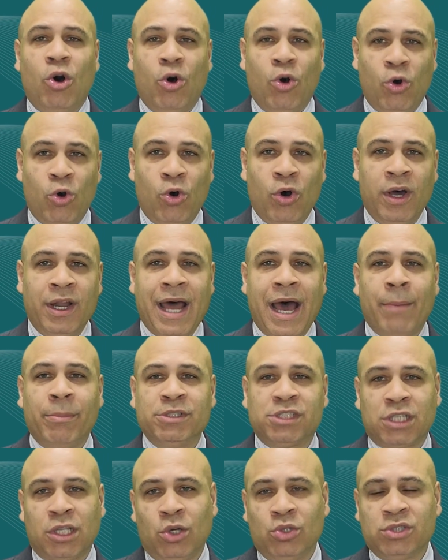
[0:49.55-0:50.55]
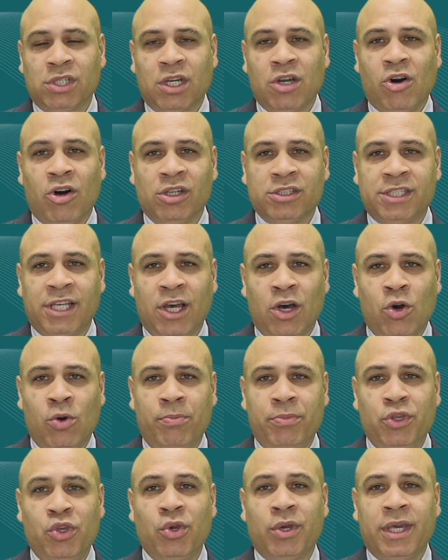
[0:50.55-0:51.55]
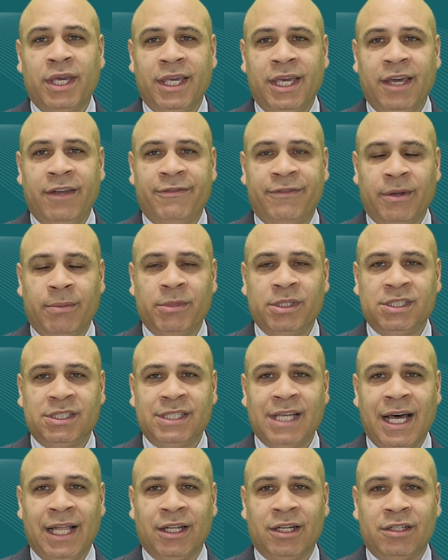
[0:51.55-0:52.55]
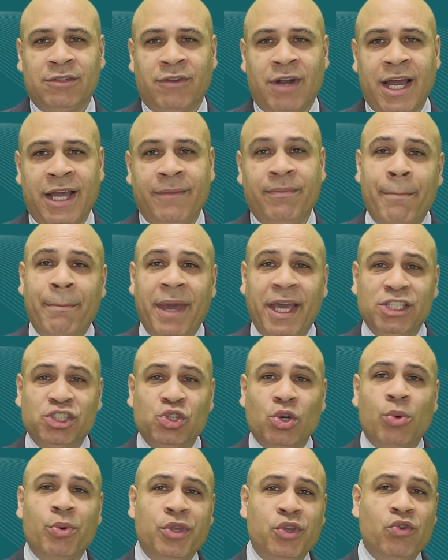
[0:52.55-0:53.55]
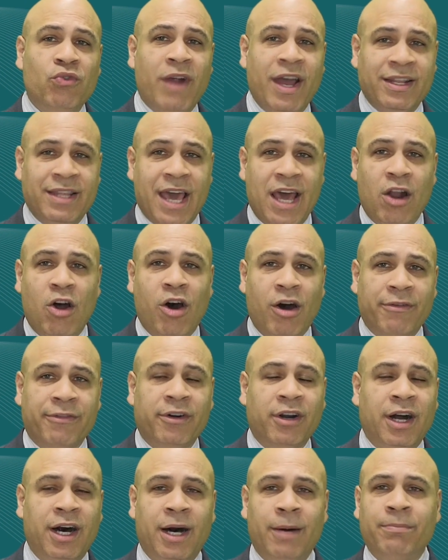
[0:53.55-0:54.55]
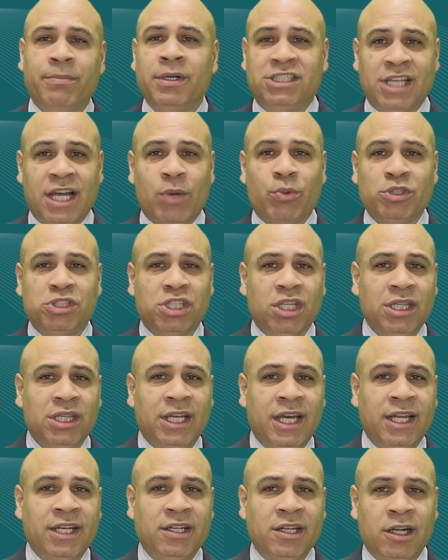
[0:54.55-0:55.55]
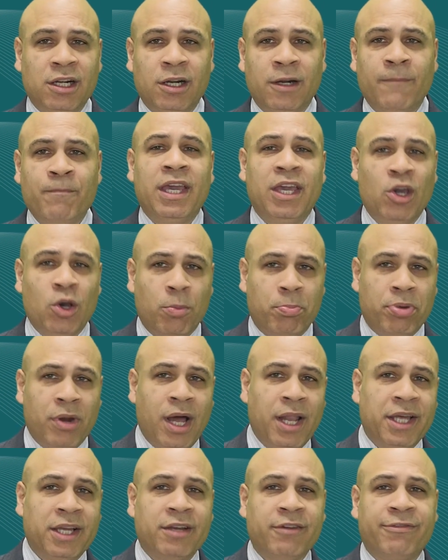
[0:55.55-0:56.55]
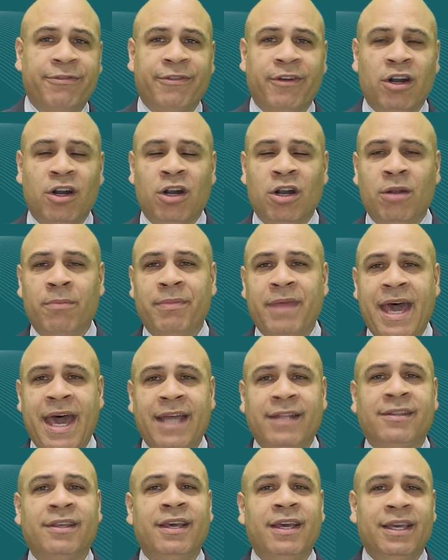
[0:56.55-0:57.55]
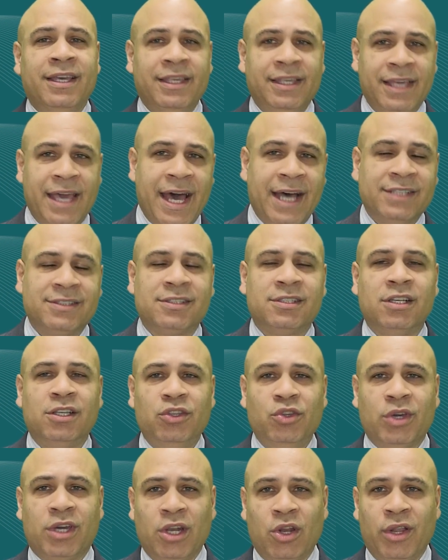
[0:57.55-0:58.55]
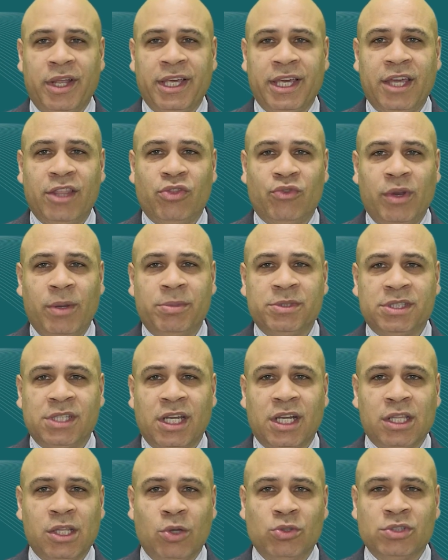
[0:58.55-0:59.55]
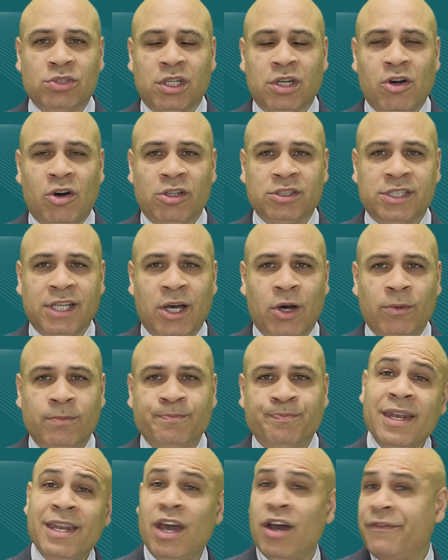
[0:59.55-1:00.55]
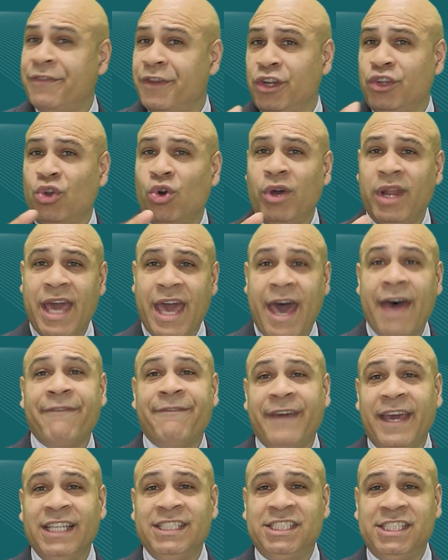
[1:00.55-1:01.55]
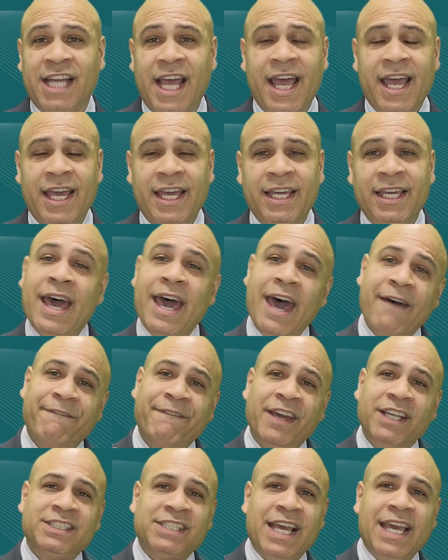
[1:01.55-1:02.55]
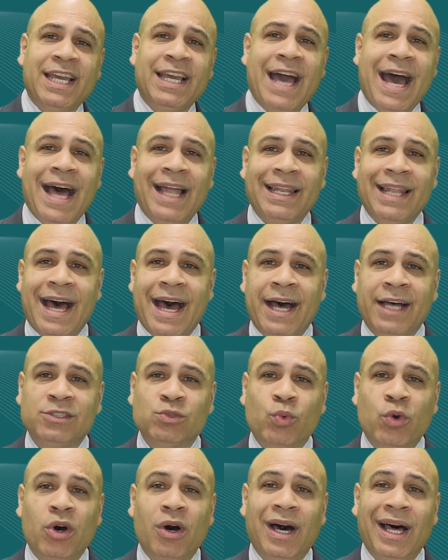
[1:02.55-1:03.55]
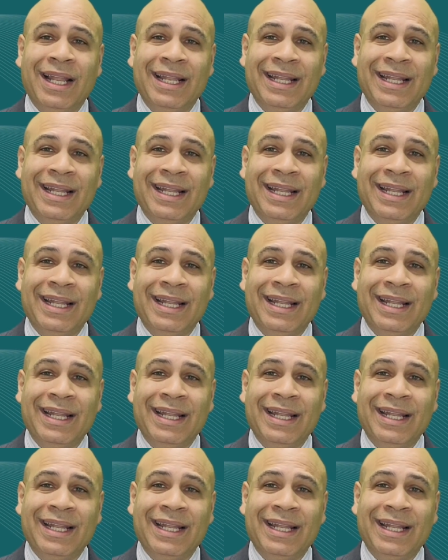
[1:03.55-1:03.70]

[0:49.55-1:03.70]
on how much closing cost help you can get from the seller, right? Make sure when you write that offer up, check with your lender. He'll probably confirm that yes, you can only get 3% closing cost help. Now, if you're doing FHA guidelines will